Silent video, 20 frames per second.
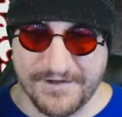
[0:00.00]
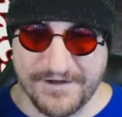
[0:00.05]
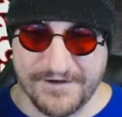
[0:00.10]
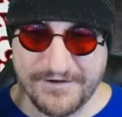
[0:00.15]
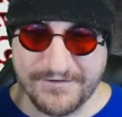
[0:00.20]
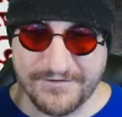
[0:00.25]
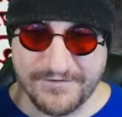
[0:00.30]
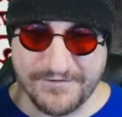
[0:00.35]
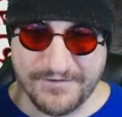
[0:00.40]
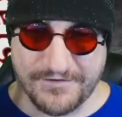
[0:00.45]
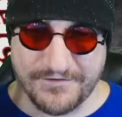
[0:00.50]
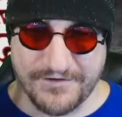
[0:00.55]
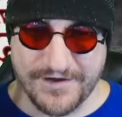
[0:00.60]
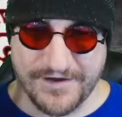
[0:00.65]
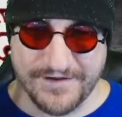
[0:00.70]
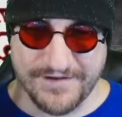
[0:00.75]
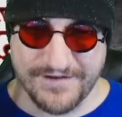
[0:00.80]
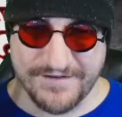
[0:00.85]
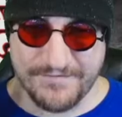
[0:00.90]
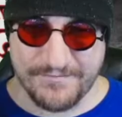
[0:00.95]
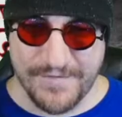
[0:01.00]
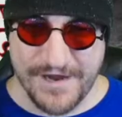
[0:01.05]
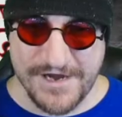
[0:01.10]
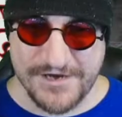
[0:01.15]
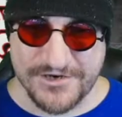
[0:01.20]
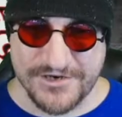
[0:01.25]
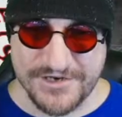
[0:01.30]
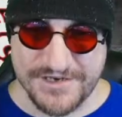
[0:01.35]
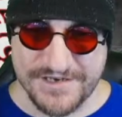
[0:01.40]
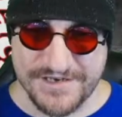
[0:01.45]
There, three.
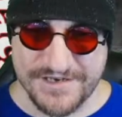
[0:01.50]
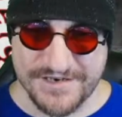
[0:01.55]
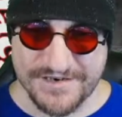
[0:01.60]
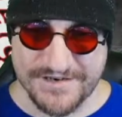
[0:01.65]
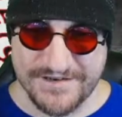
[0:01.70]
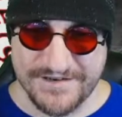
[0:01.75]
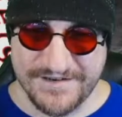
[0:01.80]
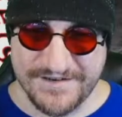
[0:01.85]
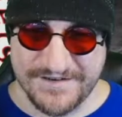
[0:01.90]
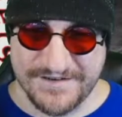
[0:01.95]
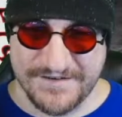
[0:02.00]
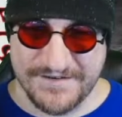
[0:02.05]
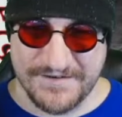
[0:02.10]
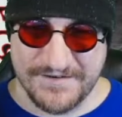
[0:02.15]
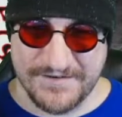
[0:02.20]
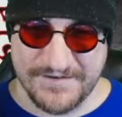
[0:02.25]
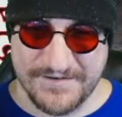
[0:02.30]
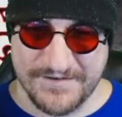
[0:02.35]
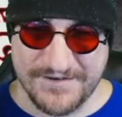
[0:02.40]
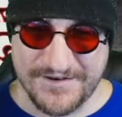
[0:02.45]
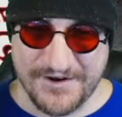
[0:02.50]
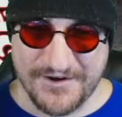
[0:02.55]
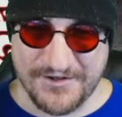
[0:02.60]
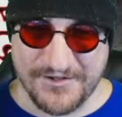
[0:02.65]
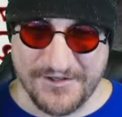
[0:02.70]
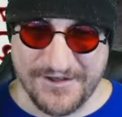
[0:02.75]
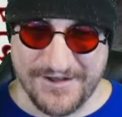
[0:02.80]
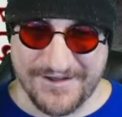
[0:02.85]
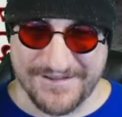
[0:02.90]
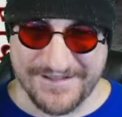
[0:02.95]
Mages,
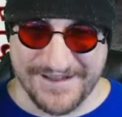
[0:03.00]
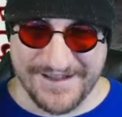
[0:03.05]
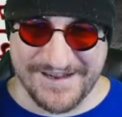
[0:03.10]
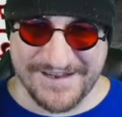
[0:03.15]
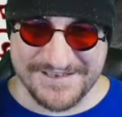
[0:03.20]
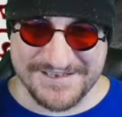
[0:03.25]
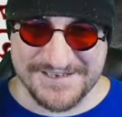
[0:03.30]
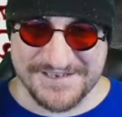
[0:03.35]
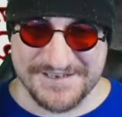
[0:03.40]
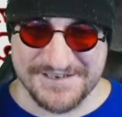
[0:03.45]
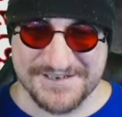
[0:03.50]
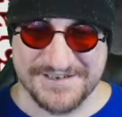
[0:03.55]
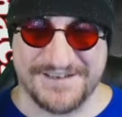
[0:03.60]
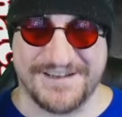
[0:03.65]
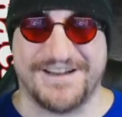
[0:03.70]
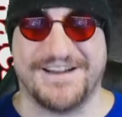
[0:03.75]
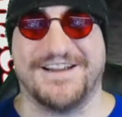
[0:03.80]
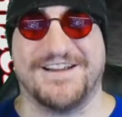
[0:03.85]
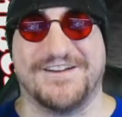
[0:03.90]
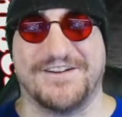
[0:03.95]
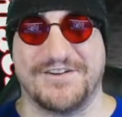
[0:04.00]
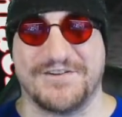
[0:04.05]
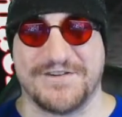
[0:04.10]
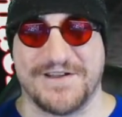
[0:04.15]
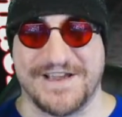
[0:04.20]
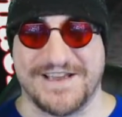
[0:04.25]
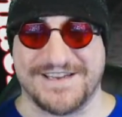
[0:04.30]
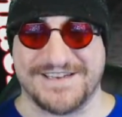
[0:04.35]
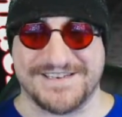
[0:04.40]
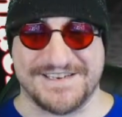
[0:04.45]
Darkclaw, Lance. There you go,
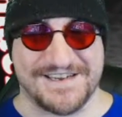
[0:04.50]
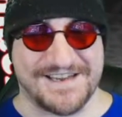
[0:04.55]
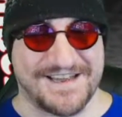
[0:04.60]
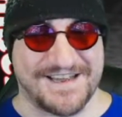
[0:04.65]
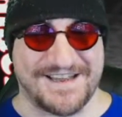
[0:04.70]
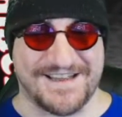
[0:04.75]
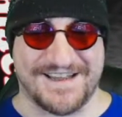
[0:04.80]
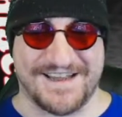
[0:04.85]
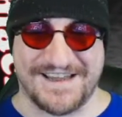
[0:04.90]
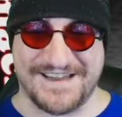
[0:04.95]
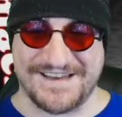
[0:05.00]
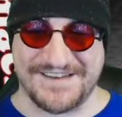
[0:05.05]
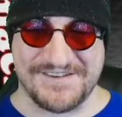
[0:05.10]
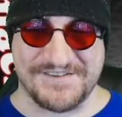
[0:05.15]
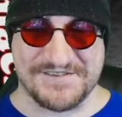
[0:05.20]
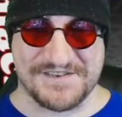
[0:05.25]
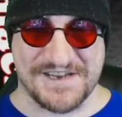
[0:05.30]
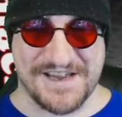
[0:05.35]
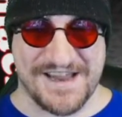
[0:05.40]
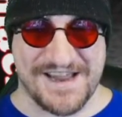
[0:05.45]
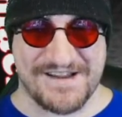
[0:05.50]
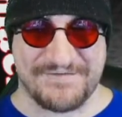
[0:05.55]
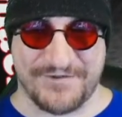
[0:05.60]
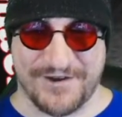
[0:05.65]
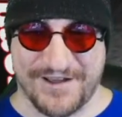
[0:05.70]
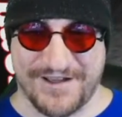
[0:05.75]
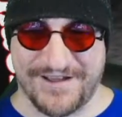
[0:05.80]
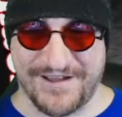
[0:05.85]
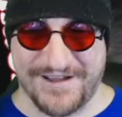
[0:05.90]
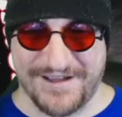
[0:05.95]
guys. Ah, I can use a
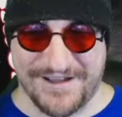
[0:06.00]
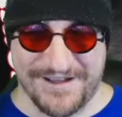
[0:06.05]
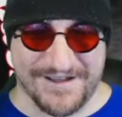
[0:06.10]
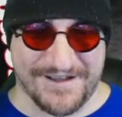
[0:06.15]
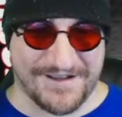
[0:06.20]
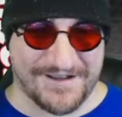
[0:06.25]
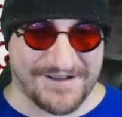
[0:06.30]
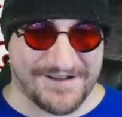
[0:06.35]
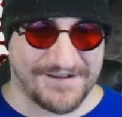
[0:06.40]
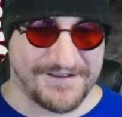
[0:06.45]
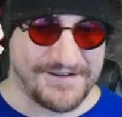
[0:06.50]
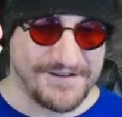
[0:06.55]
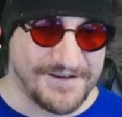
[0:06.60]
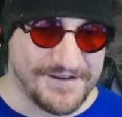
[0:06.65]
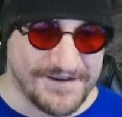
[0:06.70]
camera. Ha, ha, ha.